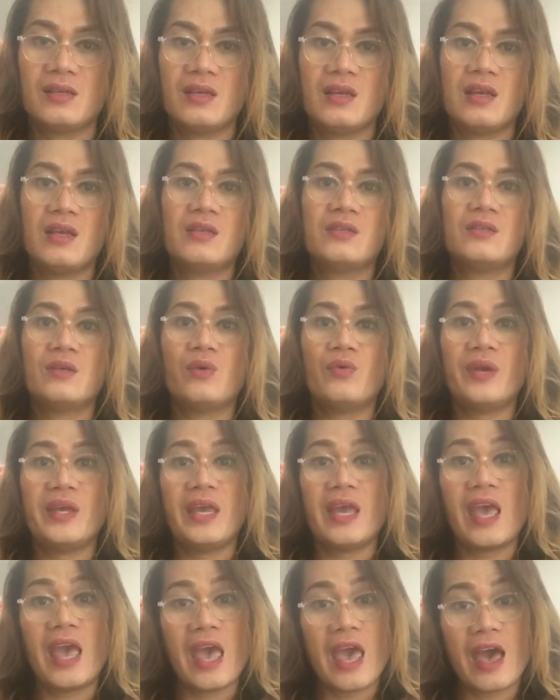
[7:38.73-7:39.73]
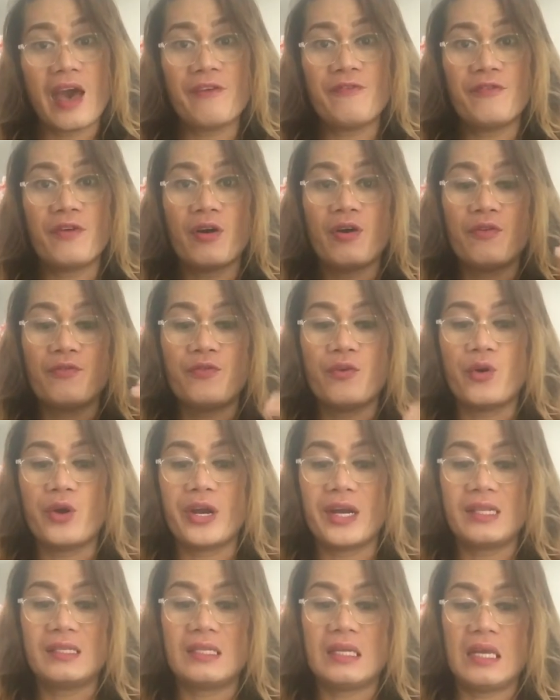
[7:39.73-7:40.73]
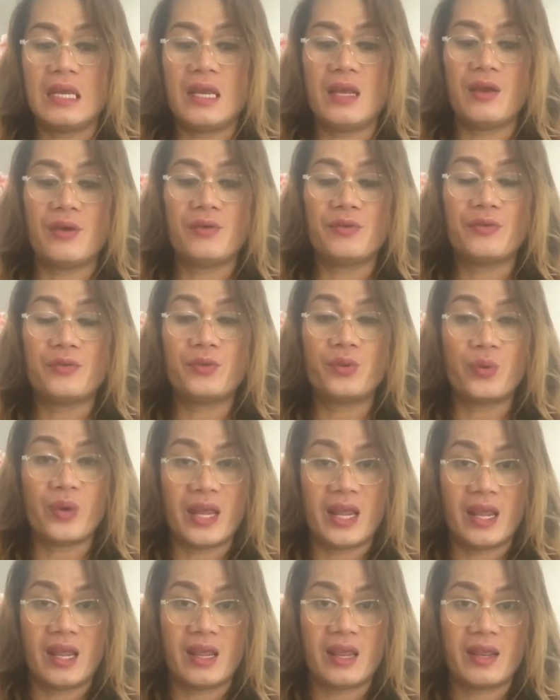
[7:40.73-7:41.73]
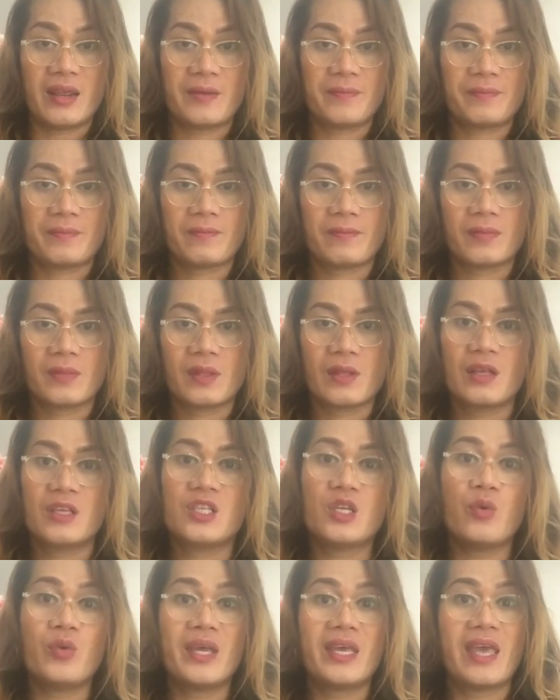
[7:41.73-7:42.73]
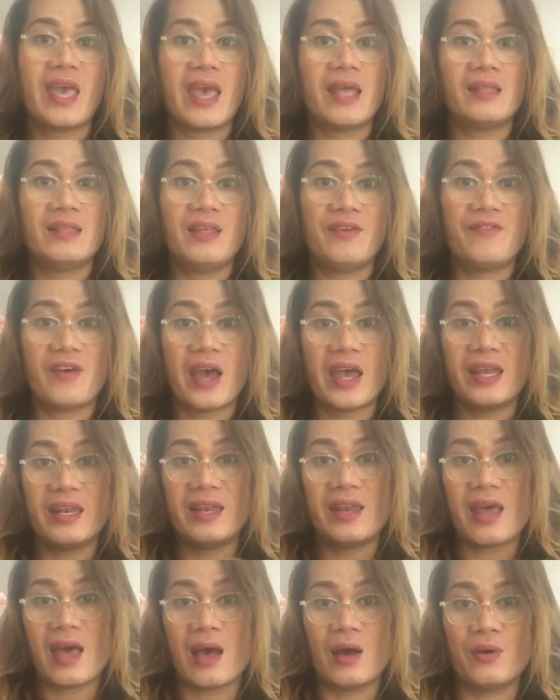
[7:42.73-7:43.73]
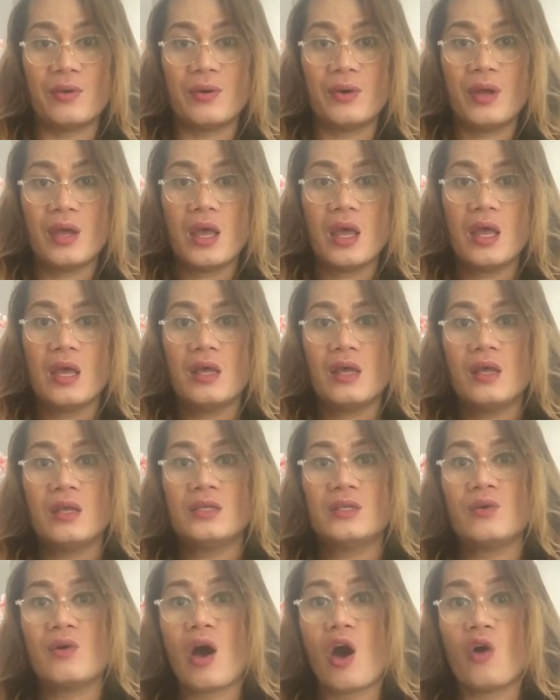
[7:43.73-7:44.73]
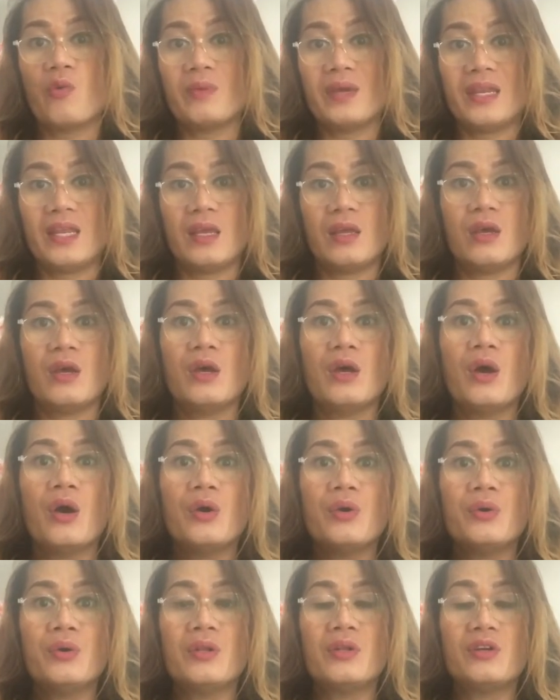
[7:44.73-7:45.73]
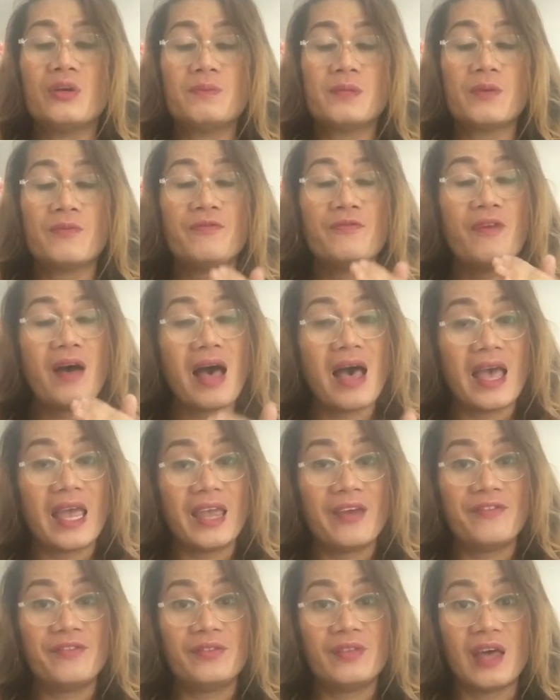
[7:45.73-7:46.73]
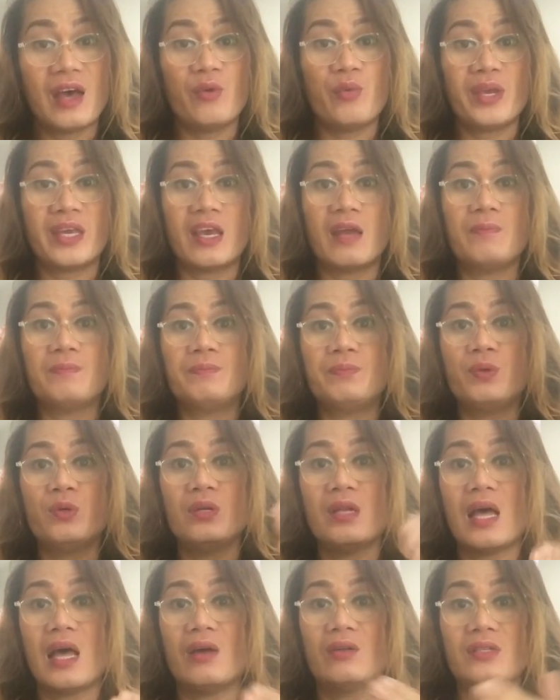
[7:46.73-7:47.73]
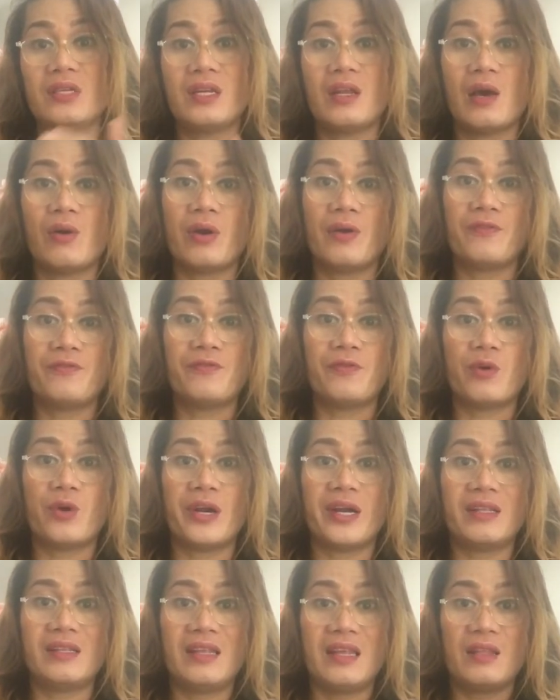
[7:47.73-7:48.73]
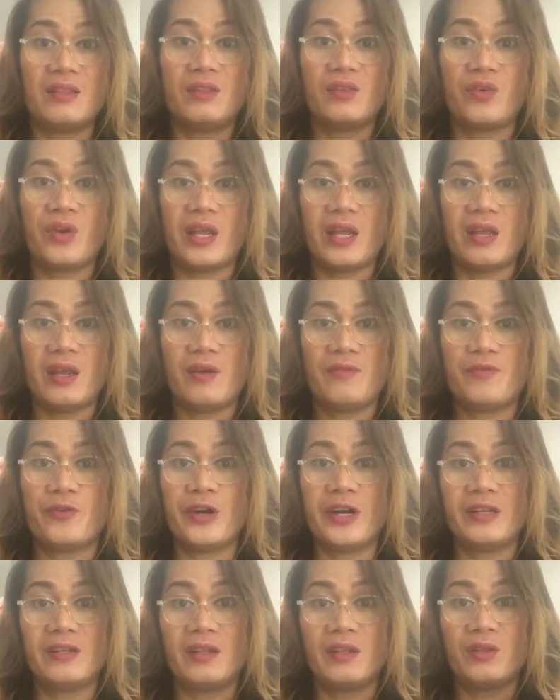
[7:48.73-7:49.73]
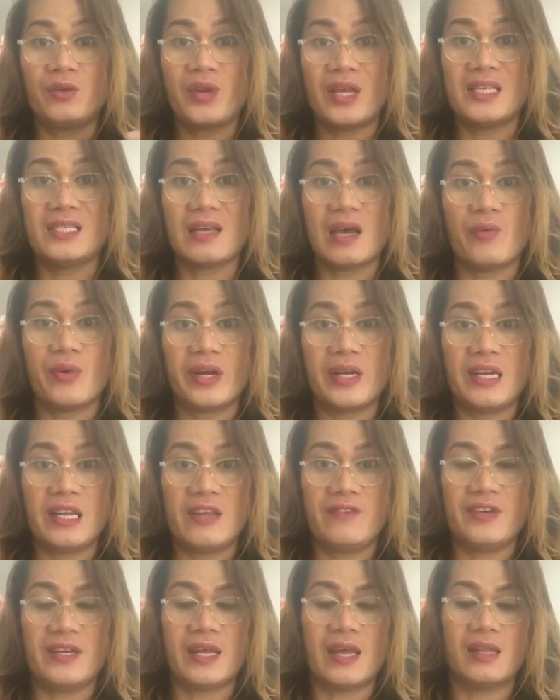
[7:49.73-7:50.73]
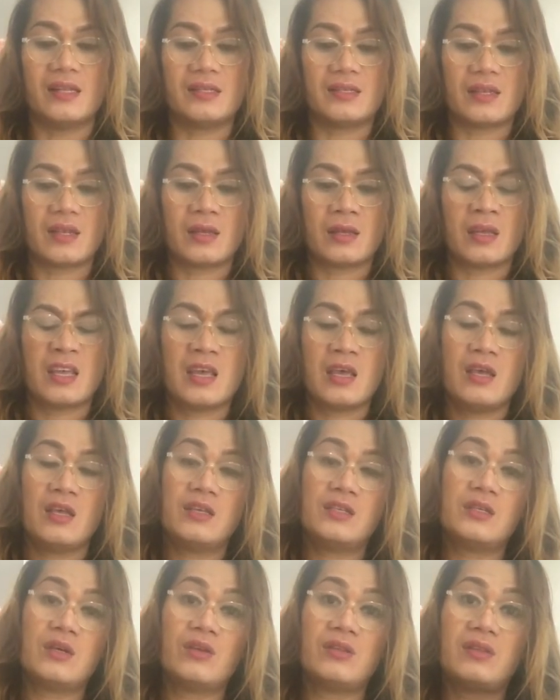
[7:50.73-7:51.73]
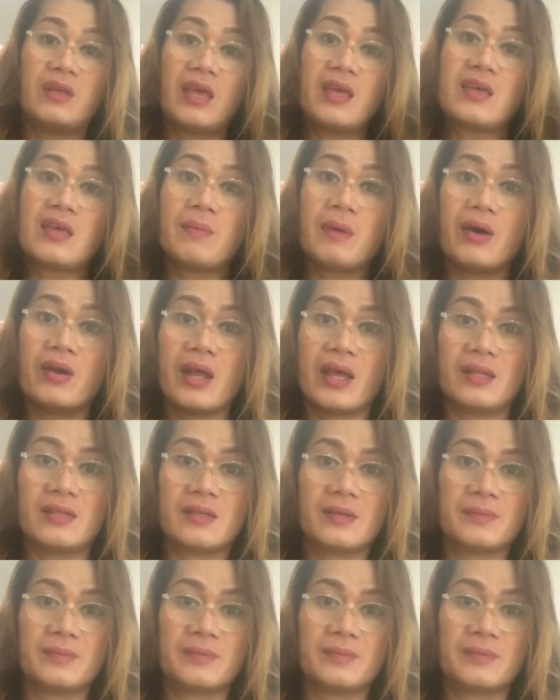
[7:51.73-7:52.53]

So we have 43. So we can divide now. So how many whole groups of 5 that we can pull out in our 43? 43 is our dividend. So think about it.